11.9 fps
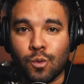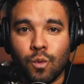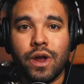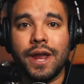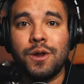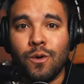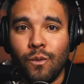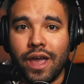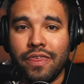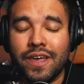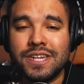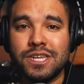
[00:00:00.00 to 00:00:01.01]
Right
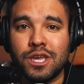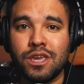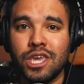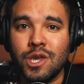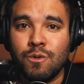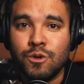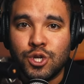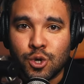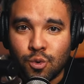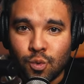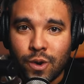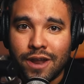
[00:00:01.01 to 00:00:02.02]
away, that's a huge
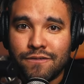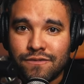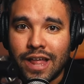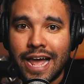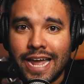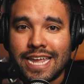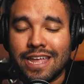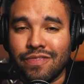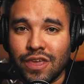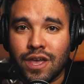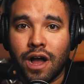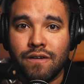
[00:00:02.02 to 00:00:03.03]
red flag in
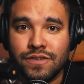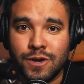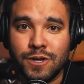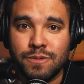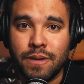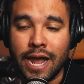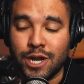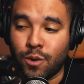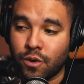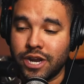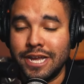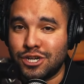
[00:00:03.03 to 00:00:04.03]
the officer's mind,
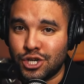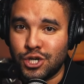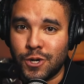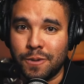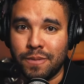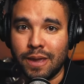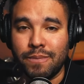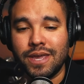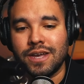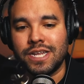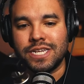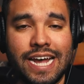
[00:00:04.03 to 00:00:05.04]
or it should be,
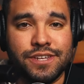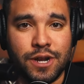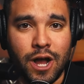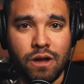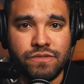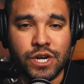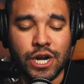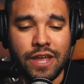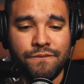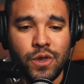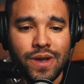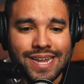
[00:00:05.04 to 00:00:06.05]
because as an officer,
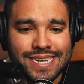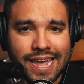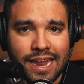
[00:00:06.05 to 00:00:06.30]
if you ask